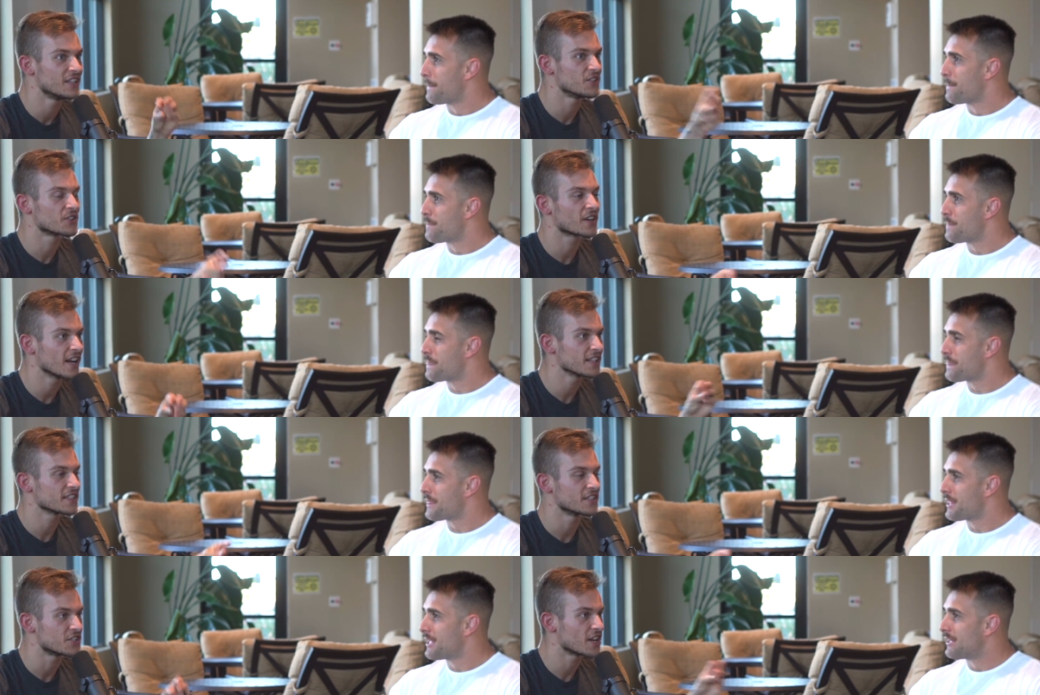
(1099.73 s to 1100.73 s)
Speaker 1: you're
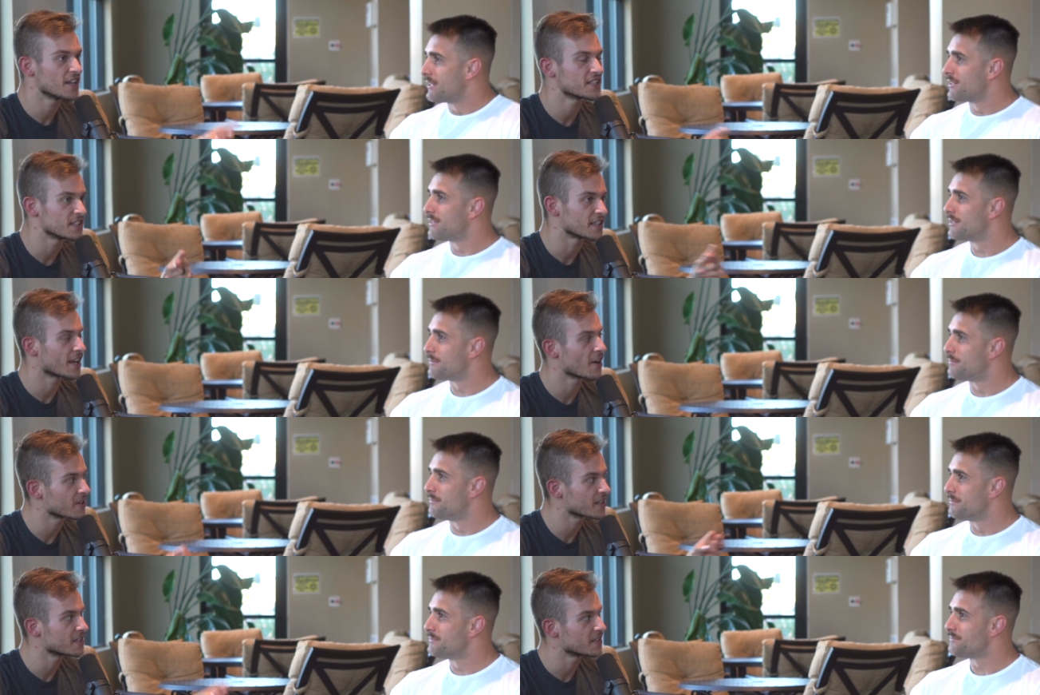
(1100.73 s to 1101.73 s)
constantly chasing the
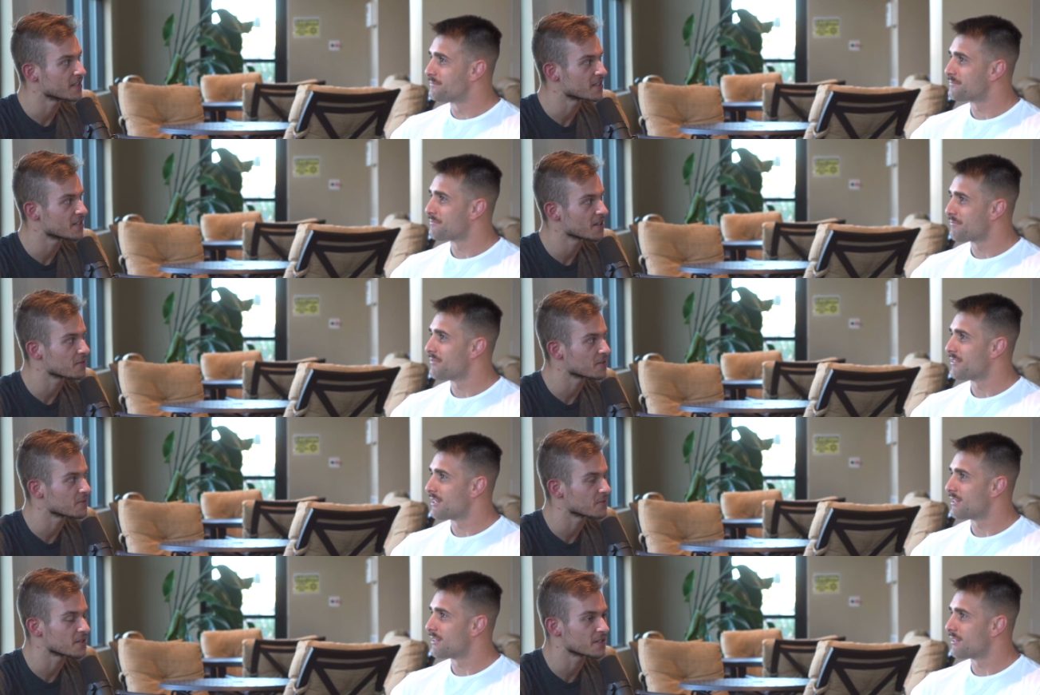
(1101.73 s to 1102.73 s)
carrot at the end of the stick with
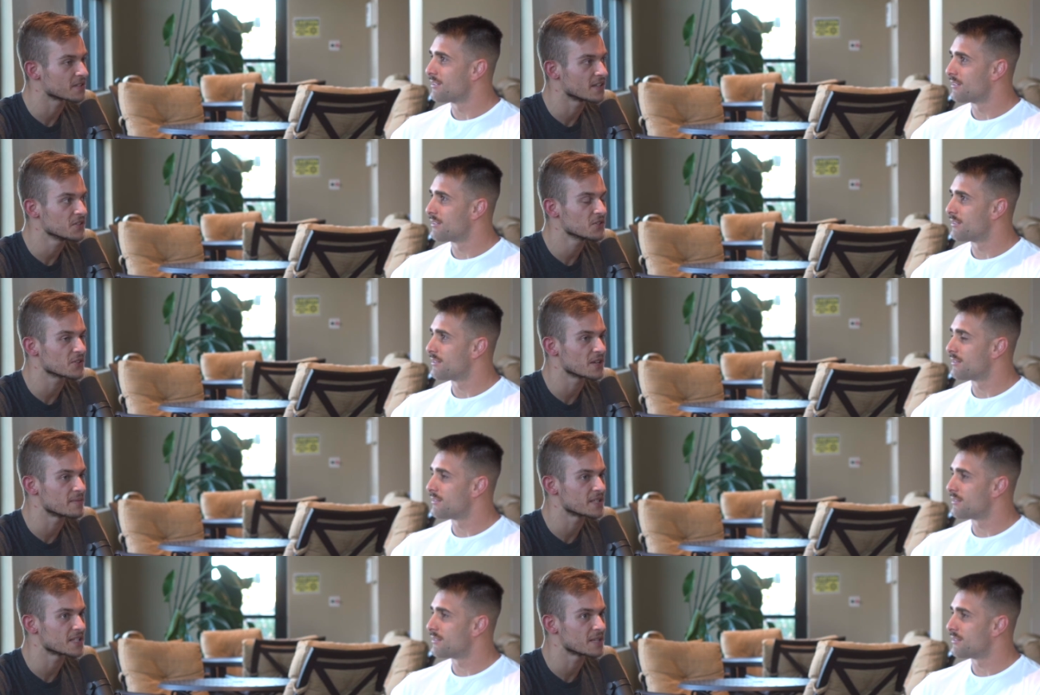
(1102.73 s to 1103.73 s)
with
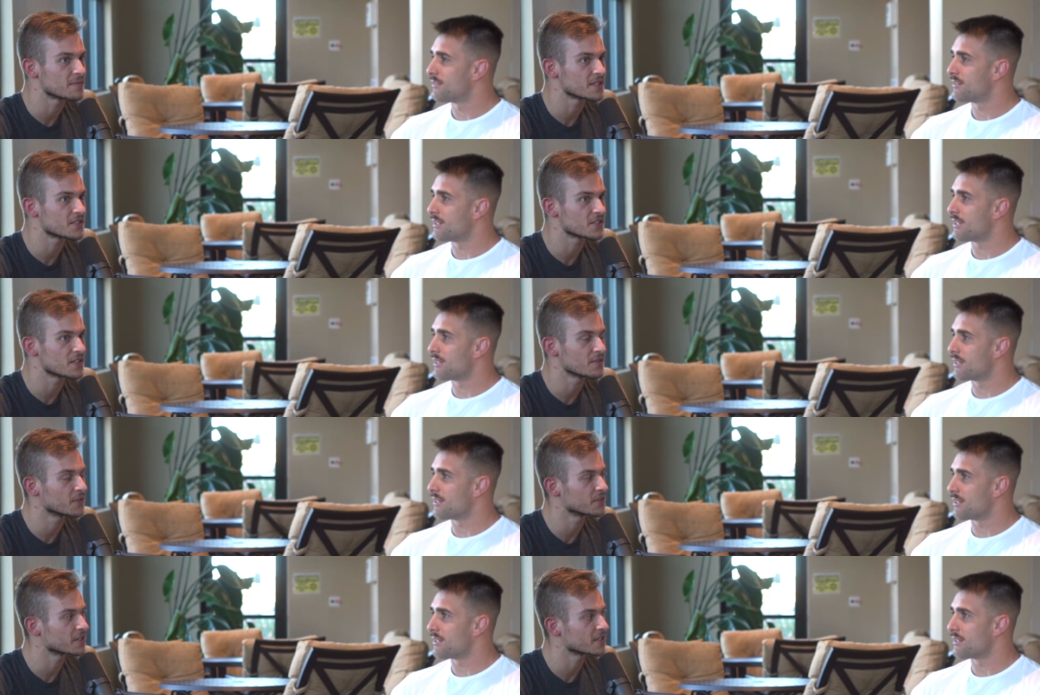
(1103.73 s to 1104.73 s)
Instagram it seems. It's just
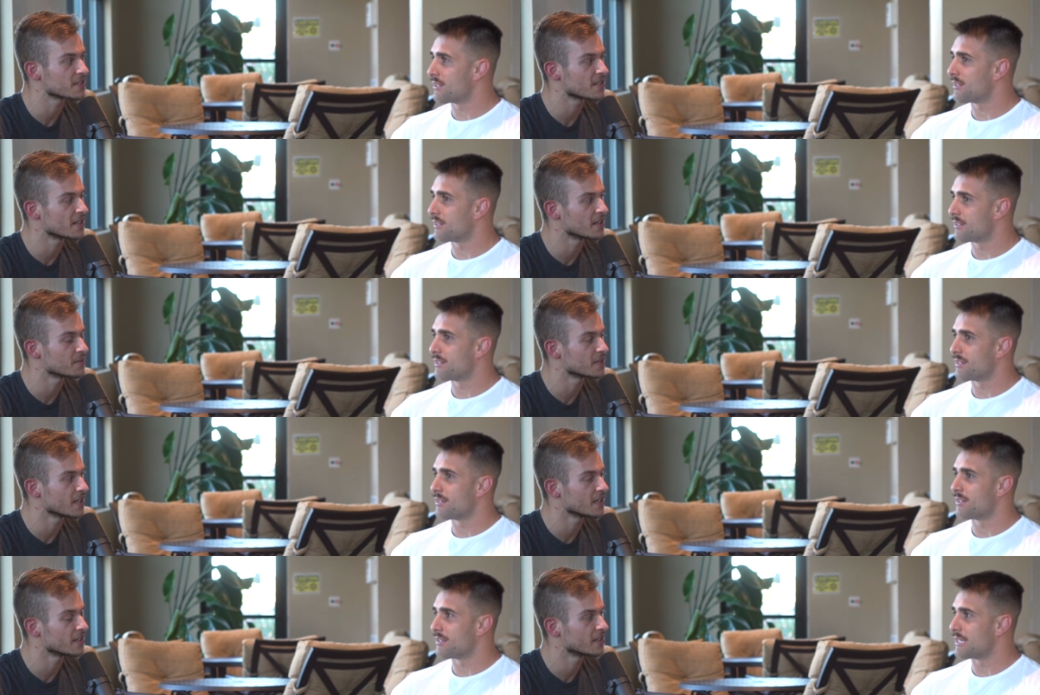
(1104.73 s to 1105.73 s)
difficult to stay
Speaker 2: up to
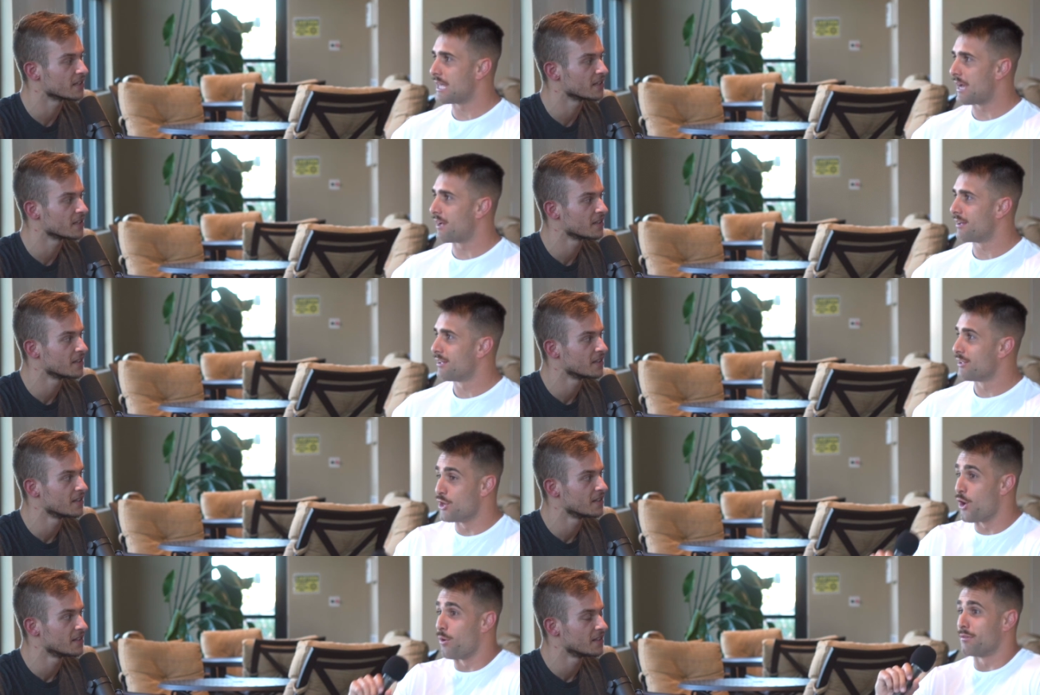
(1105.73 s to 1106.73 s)
date. Yeah.
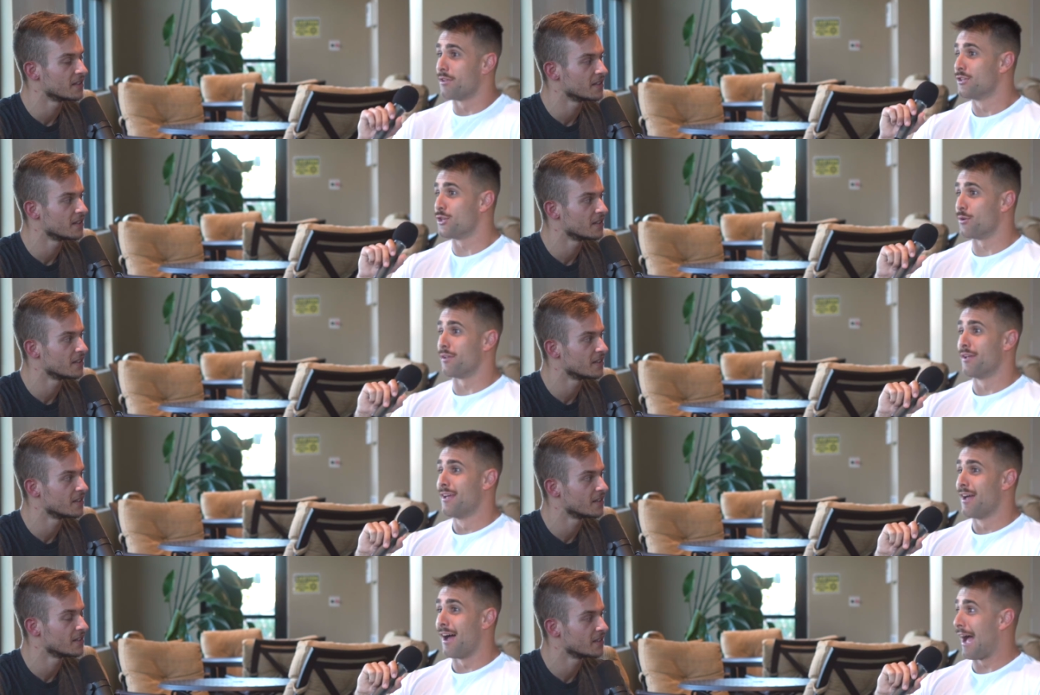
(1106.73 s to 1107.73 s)
No. Dude,
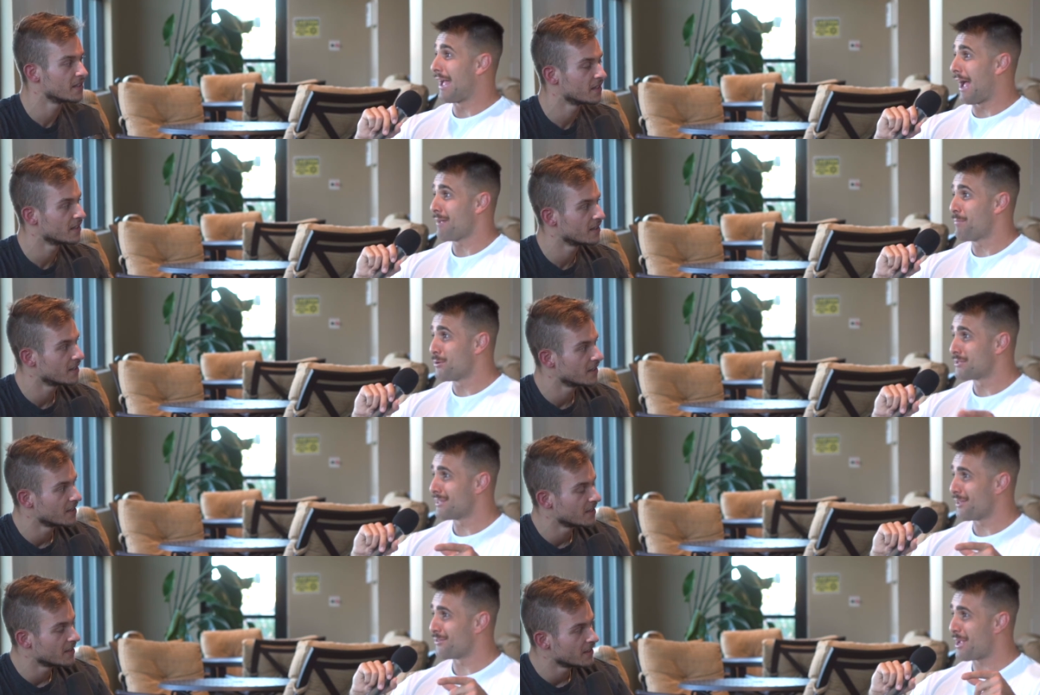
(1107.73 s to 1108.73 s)
I, I
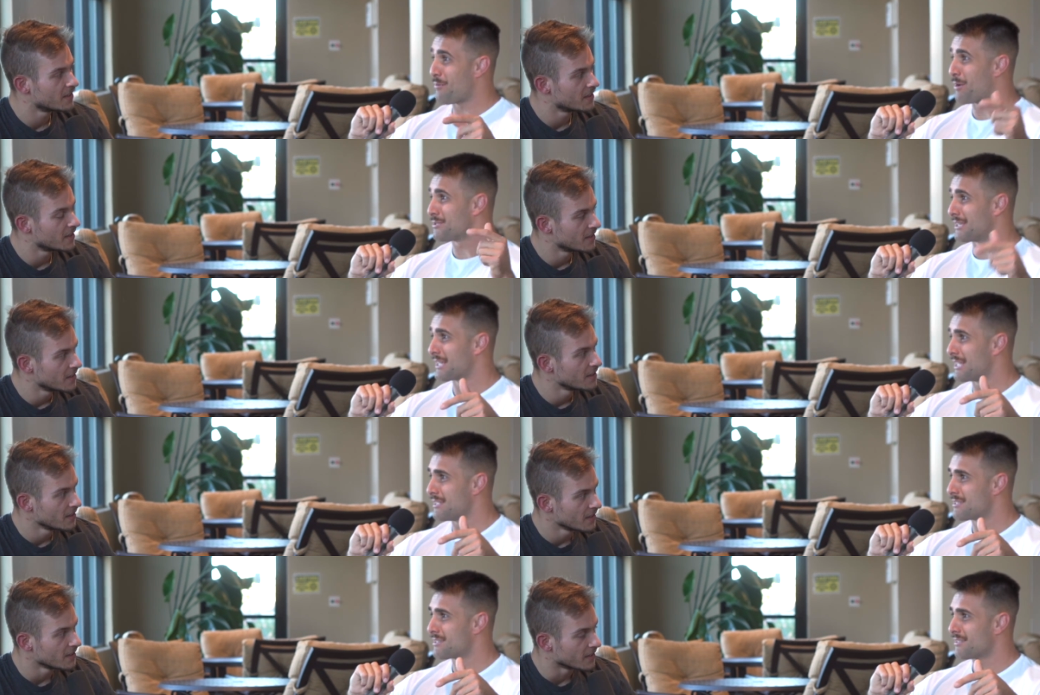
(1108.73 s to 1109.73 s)
posted the other day when I was in the
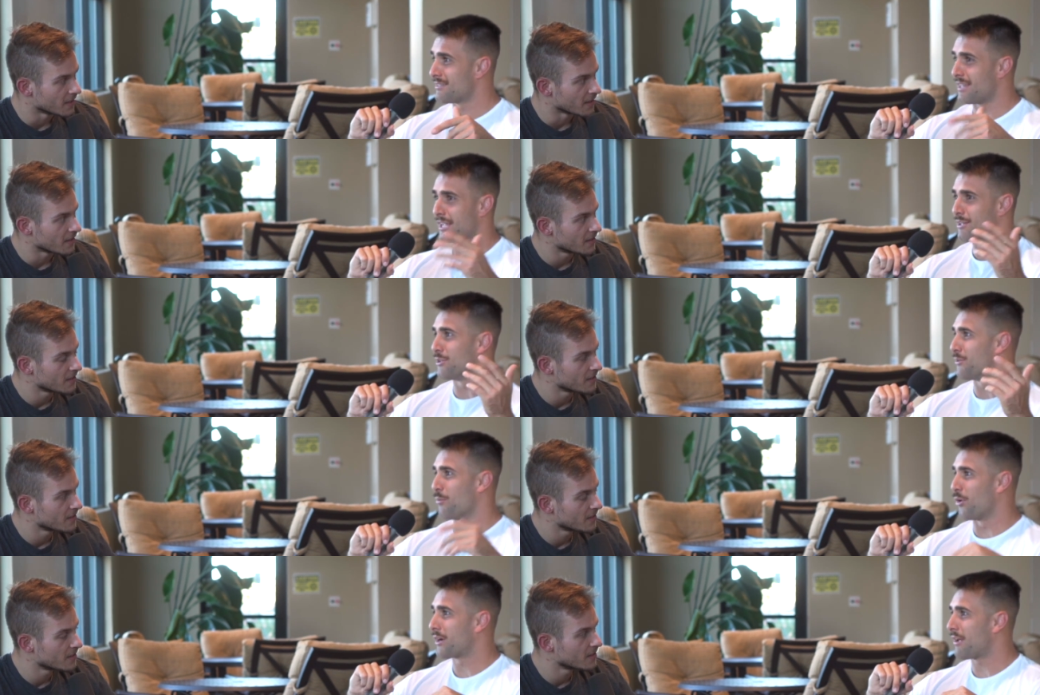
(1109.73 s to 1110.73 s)
Keys, yeah. like a little
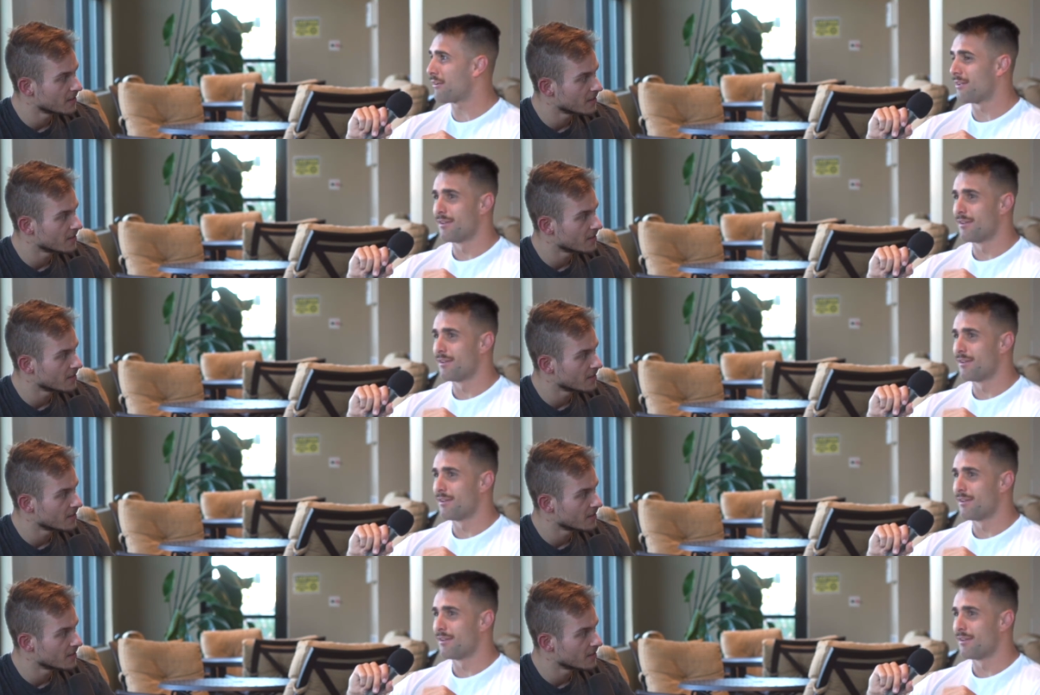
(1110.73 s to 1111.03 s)
workout.